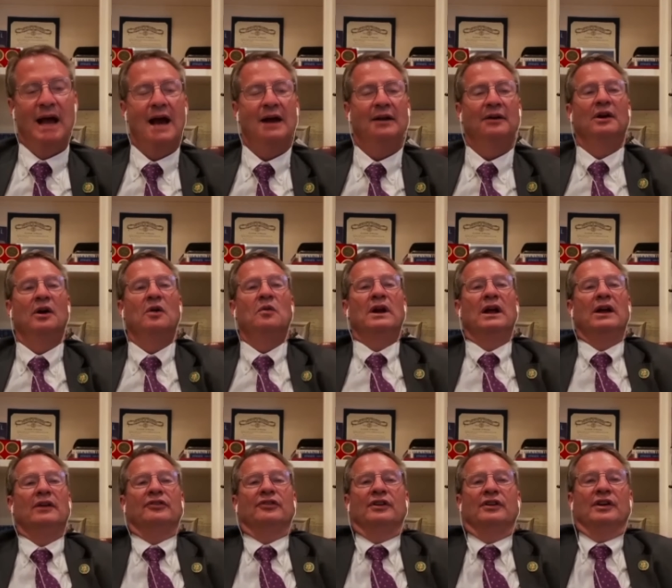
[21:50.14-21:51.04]
I don't know what
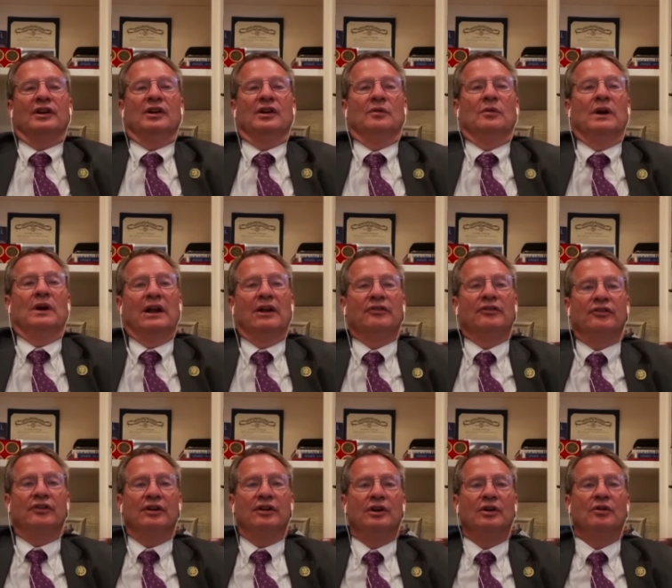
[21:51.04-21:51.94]
else to do,
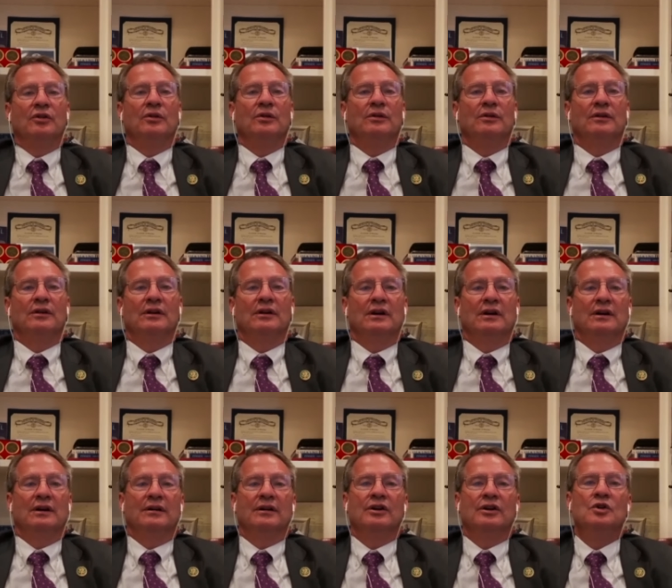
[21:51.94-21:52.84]

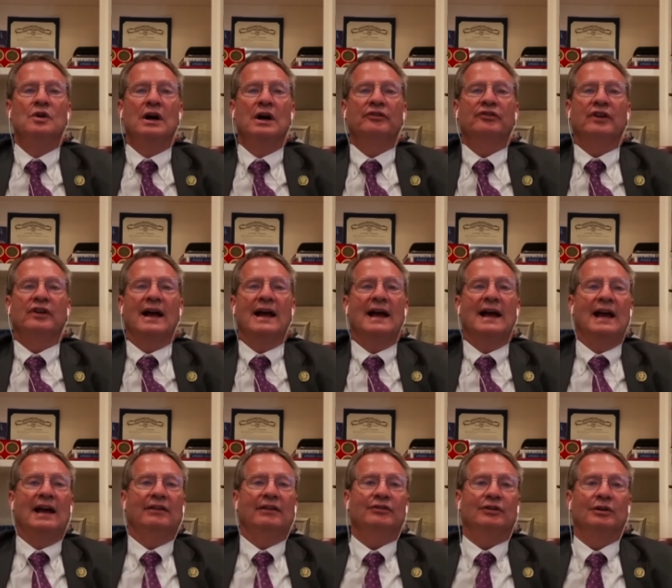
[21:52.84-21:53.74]
who else to
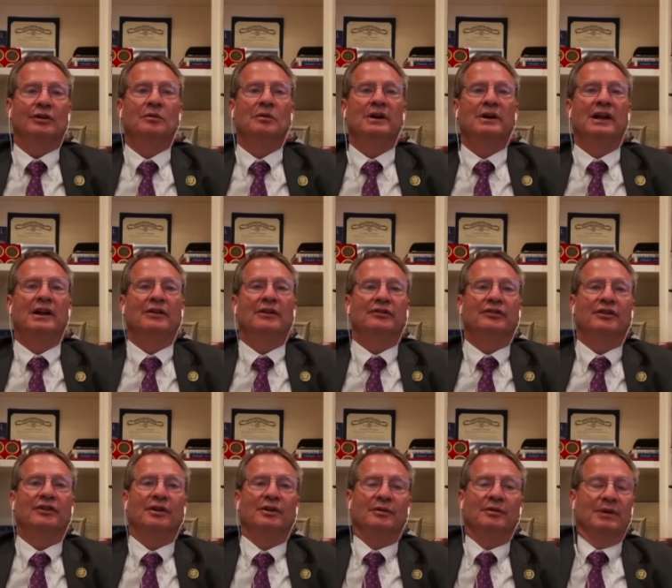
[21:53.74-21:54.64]
ask or what else
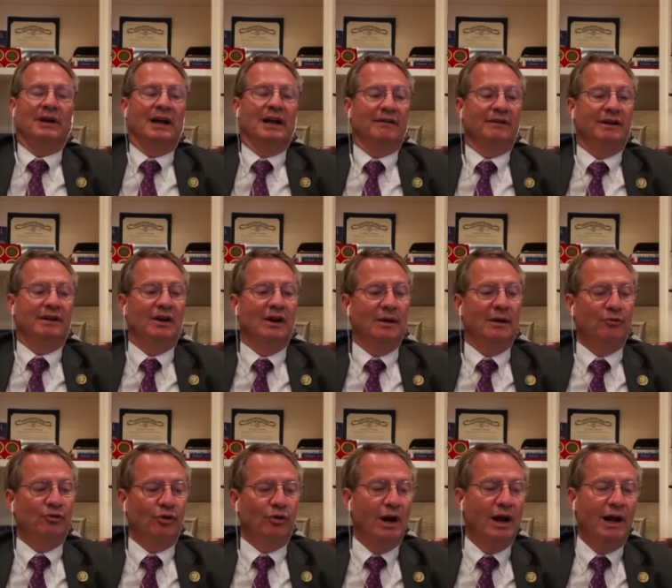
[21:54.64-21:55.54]
to, but
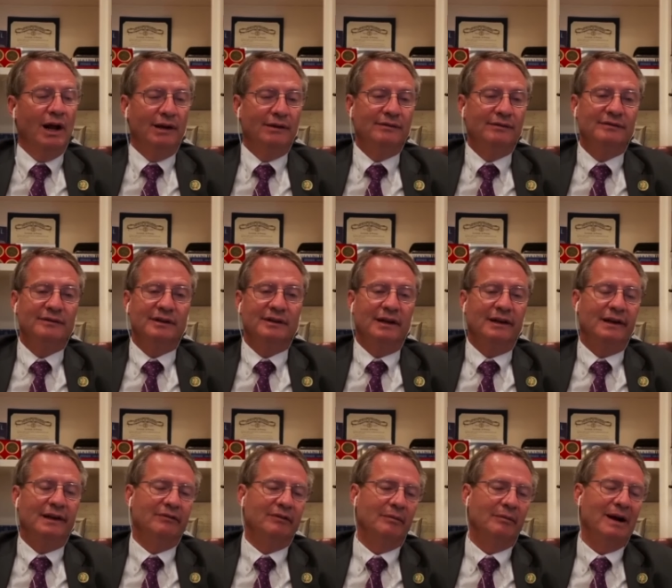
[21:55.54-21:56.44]
I'm trying.
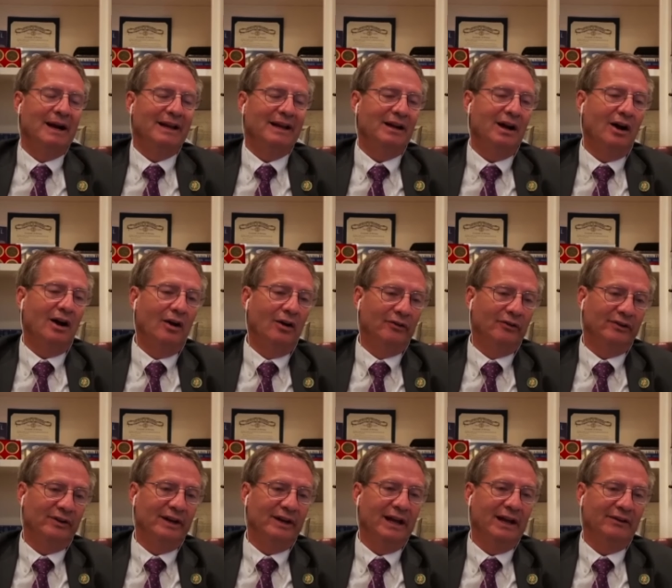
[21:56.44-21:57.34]
And everybody
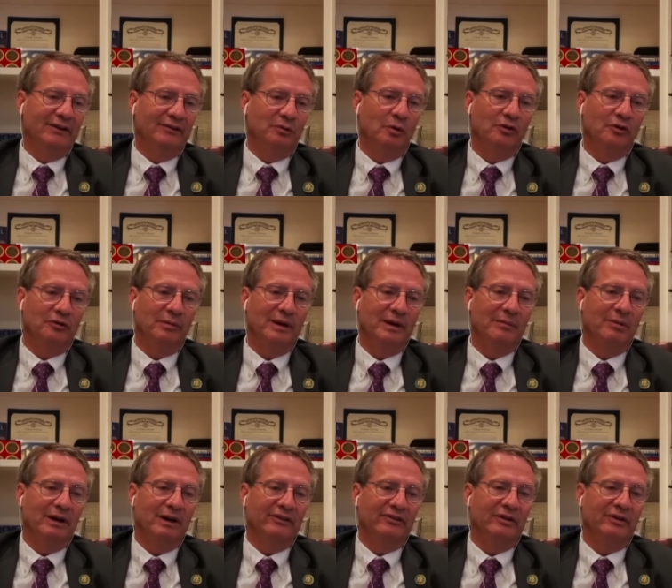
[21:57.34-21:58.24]
calls and wants me to
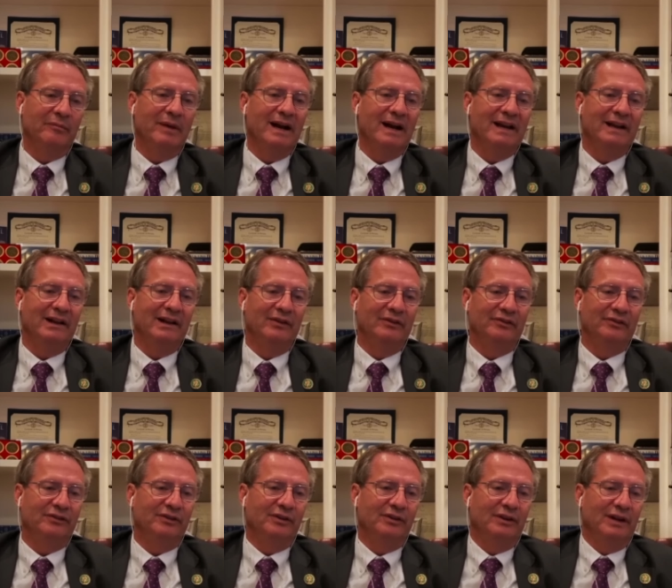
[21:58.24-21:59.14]
bring somebody
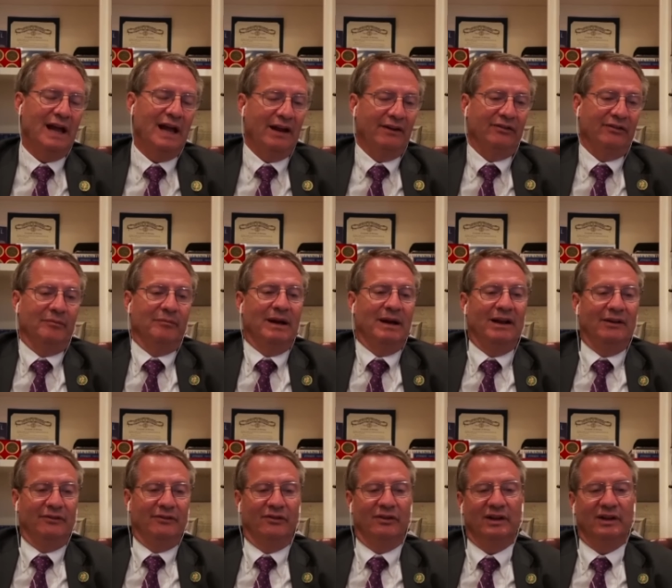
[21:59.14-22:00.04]
else to ask somebody
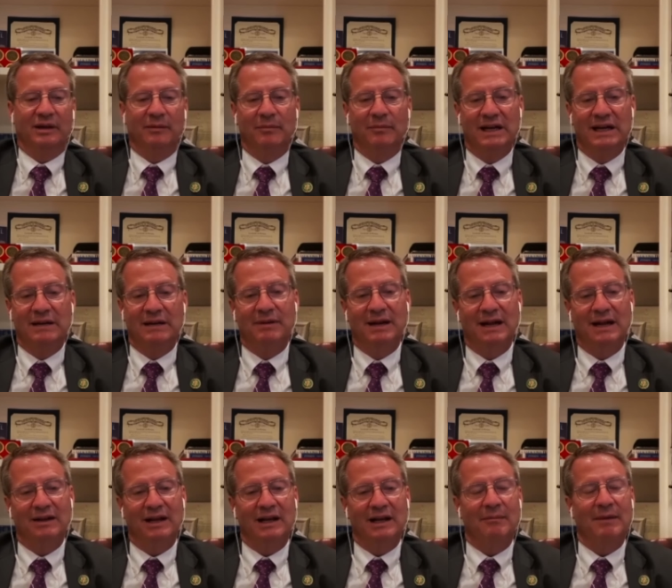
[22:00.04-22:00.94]
else at the committee. But
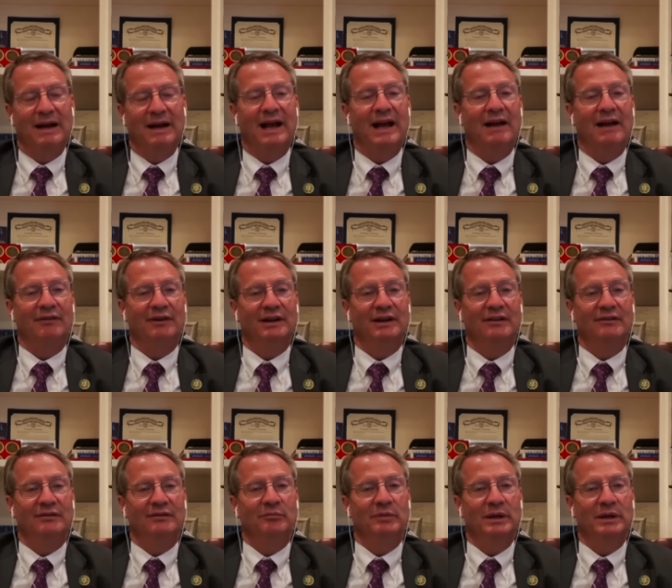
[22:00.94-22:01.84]
I'd like about a half a
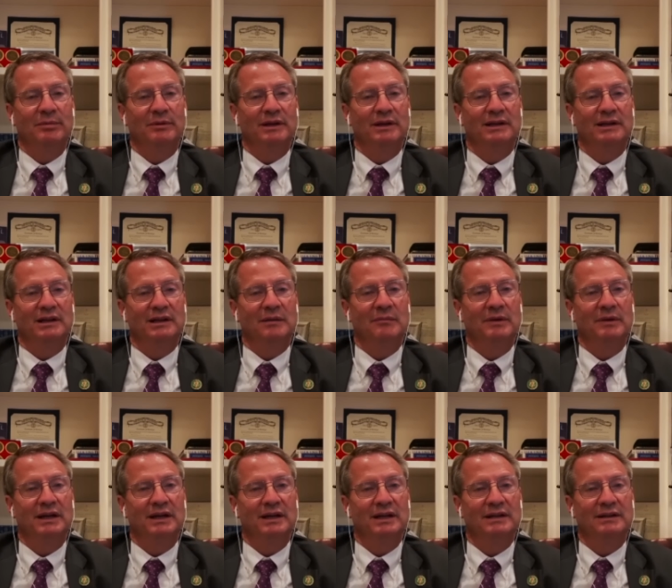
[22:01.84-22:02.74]
dozen people at the
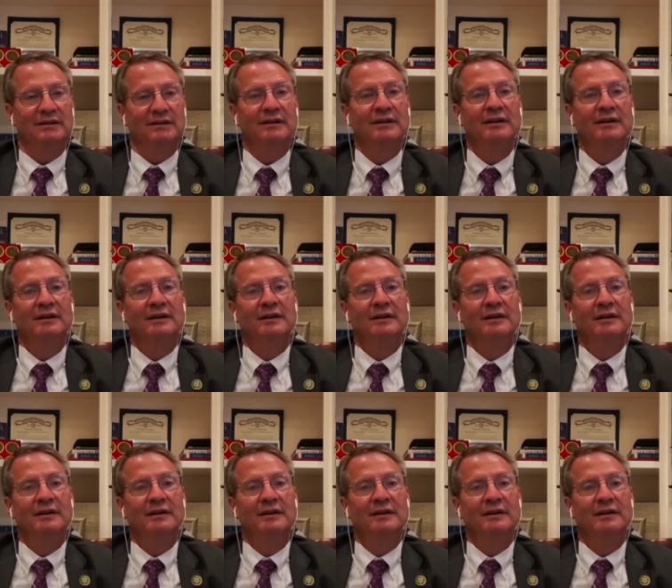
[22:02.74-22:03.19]
committee and